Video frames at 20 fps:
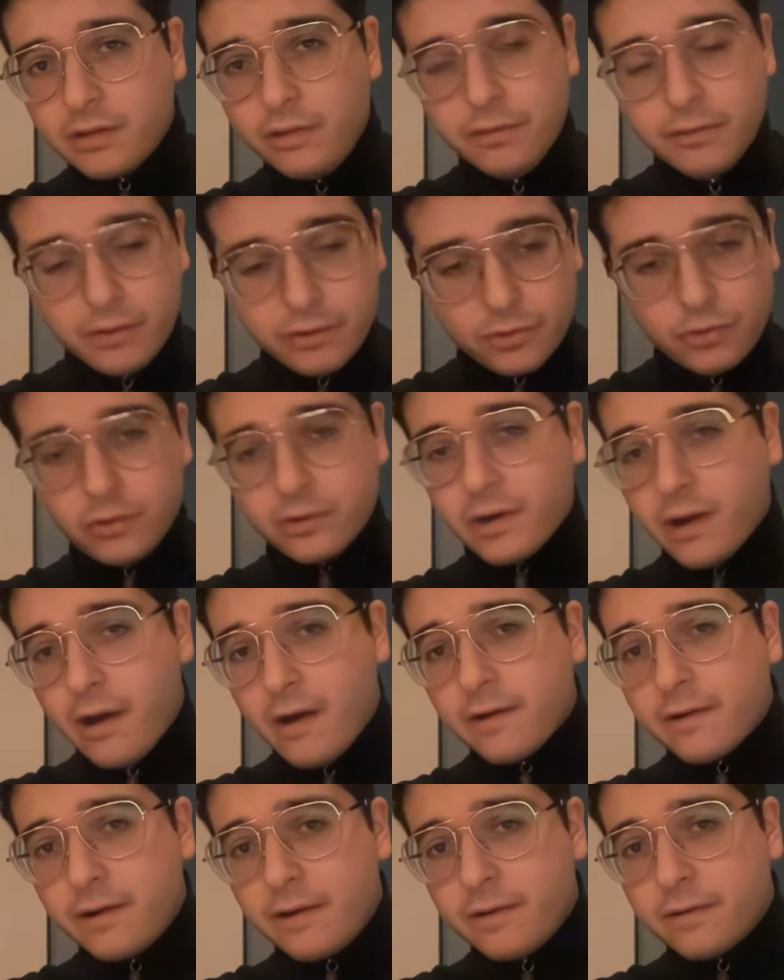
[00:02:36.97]
the
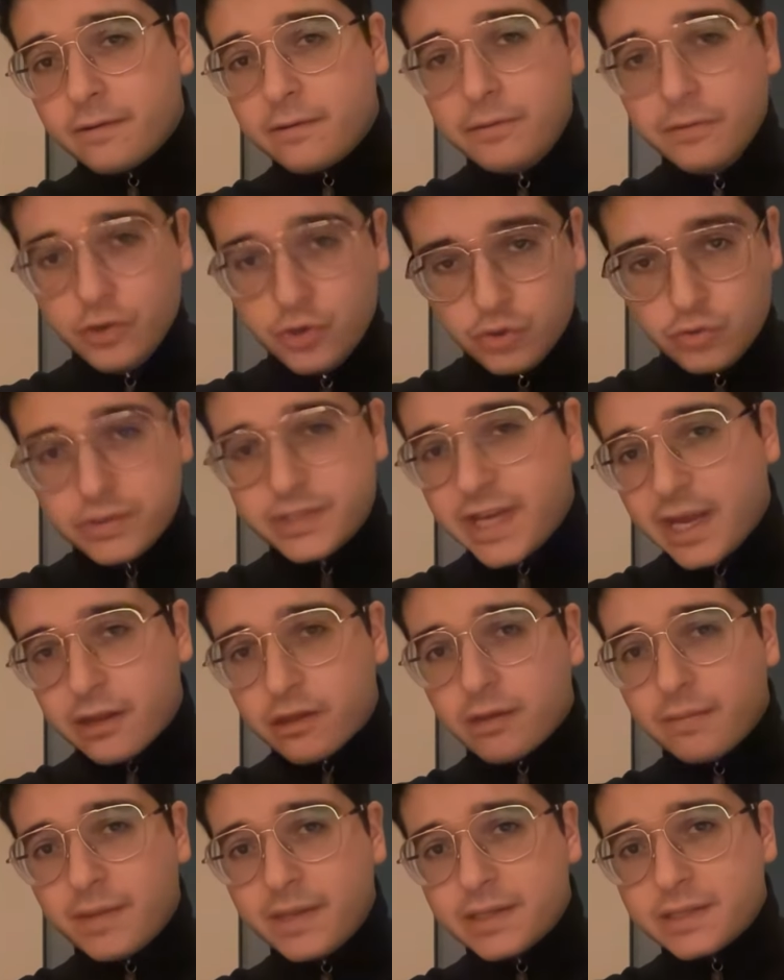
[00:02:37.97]
Quran, the New
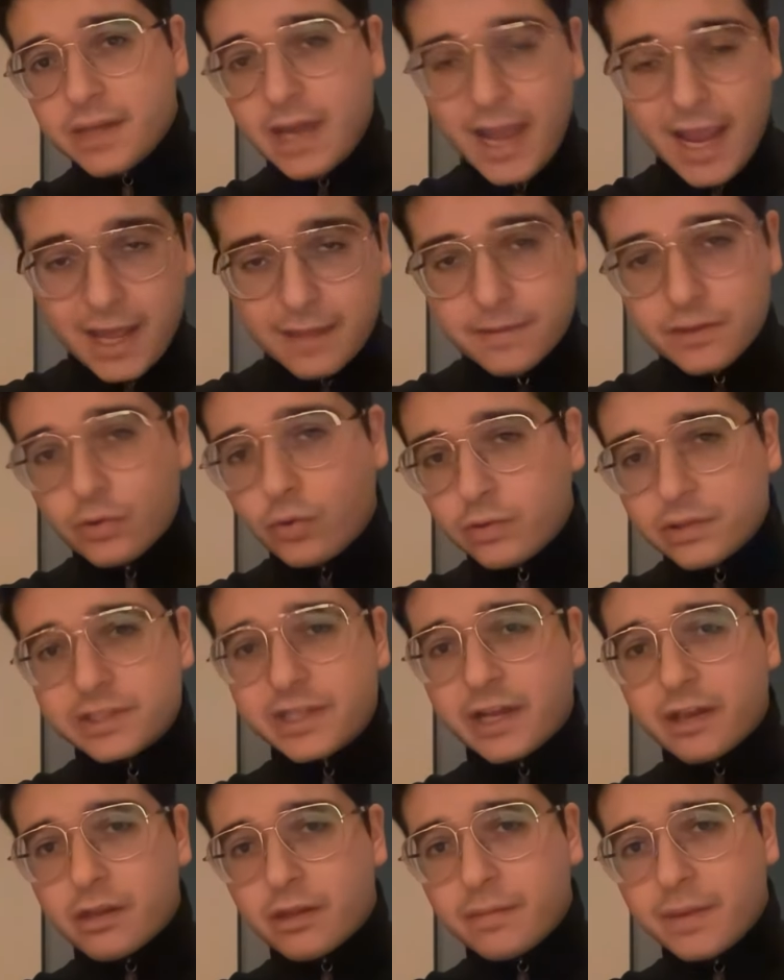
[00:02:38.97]
Testament, and the Old
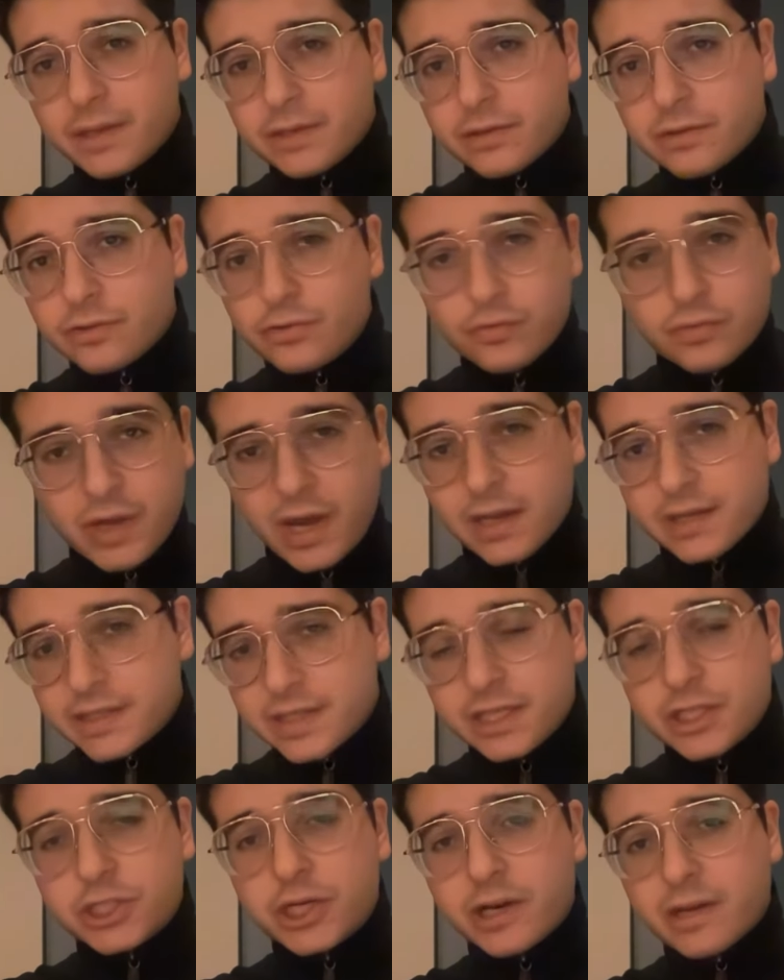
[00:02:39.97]
Testament do not
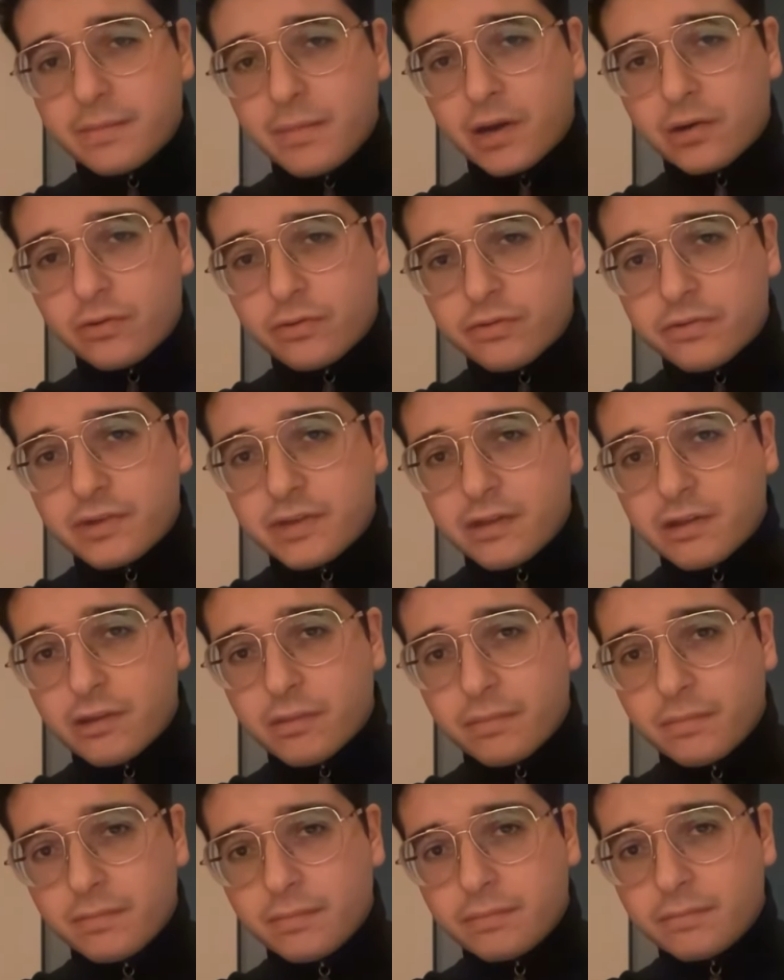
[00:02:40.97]
teach any
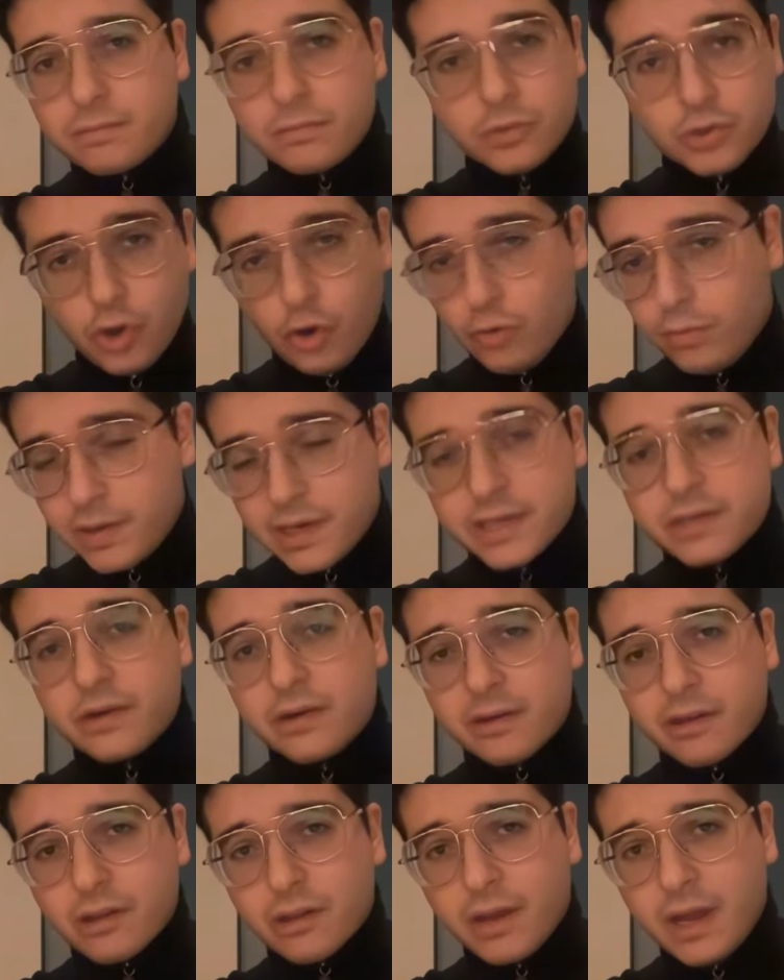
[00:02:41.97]
monotheism, nobody
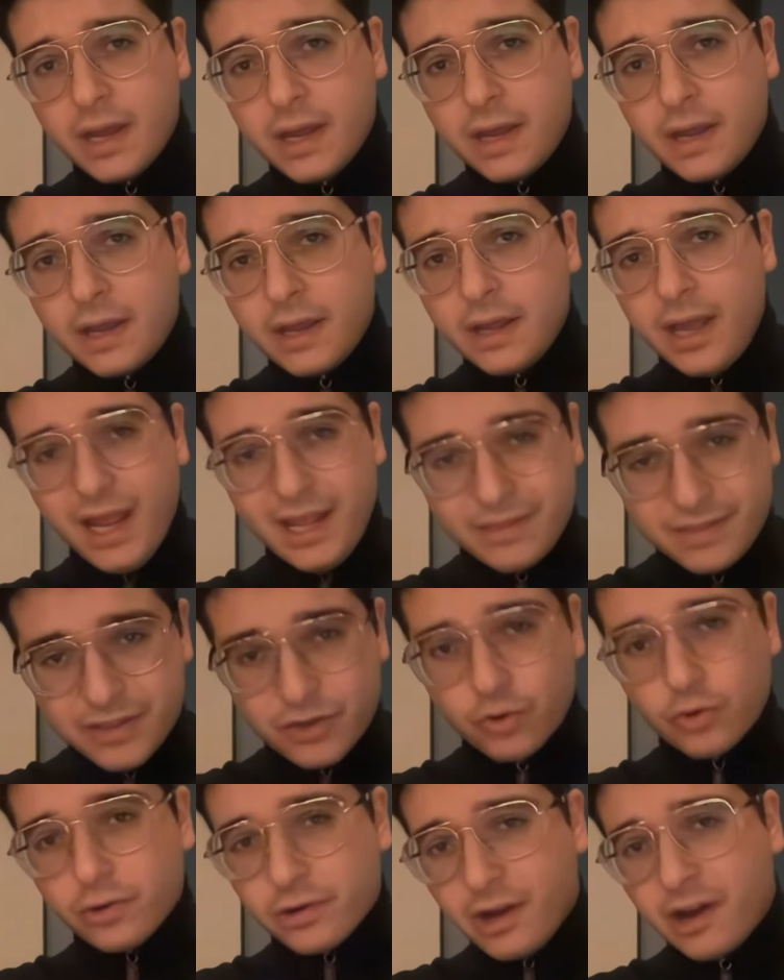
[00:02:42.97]
does, and the
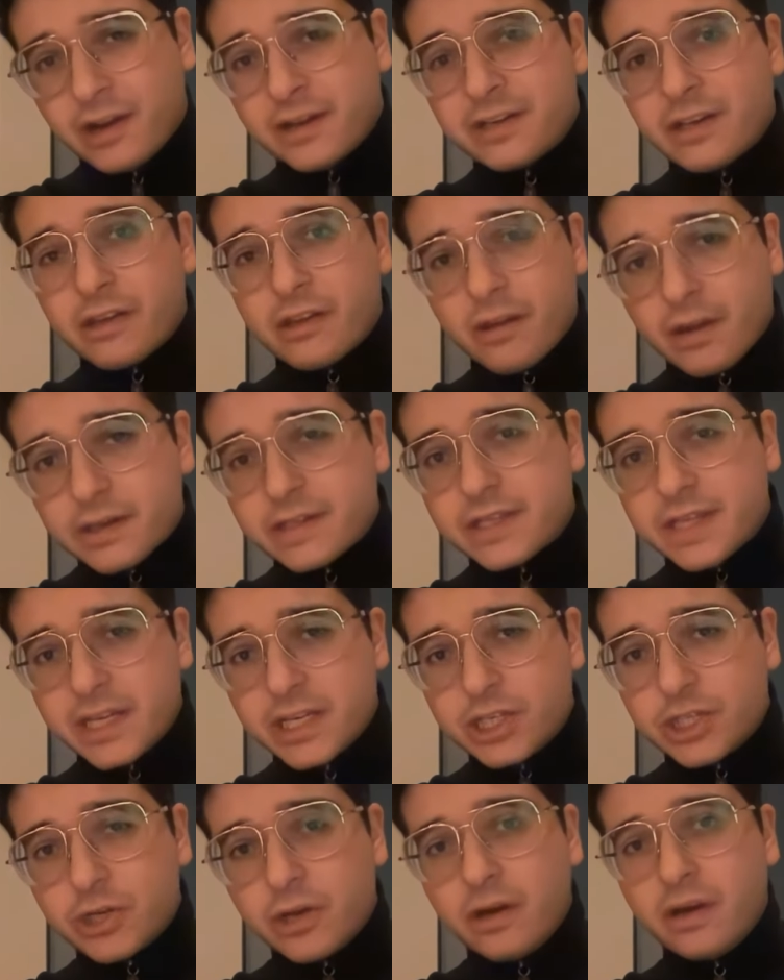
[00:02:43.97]
Quran does not
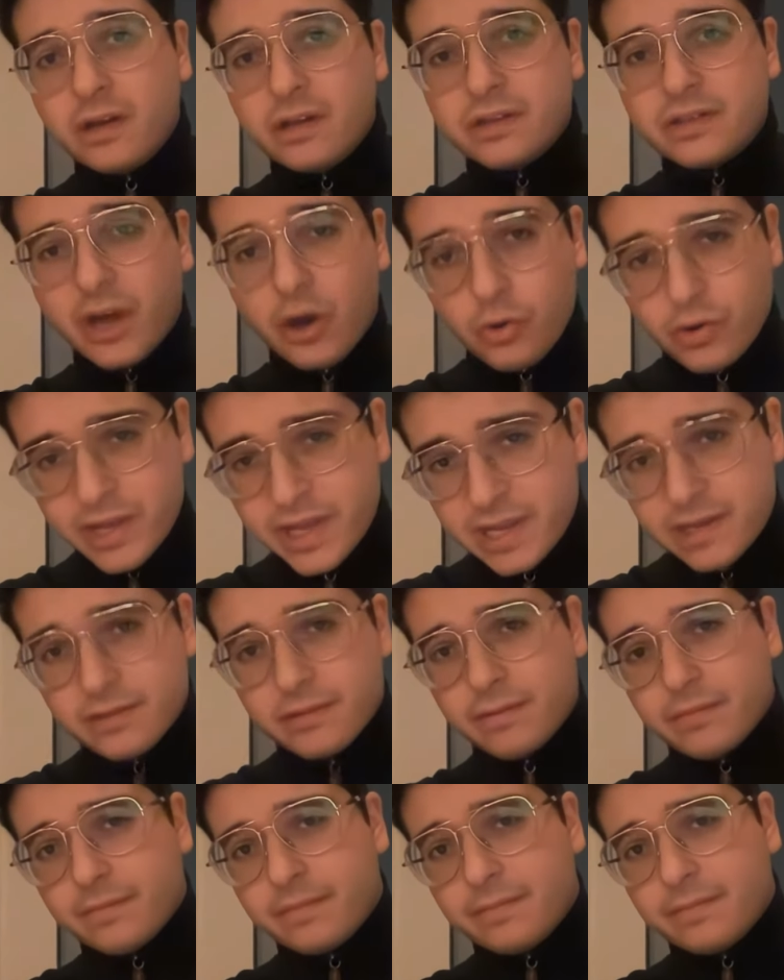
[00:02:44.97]
teach Tawheed.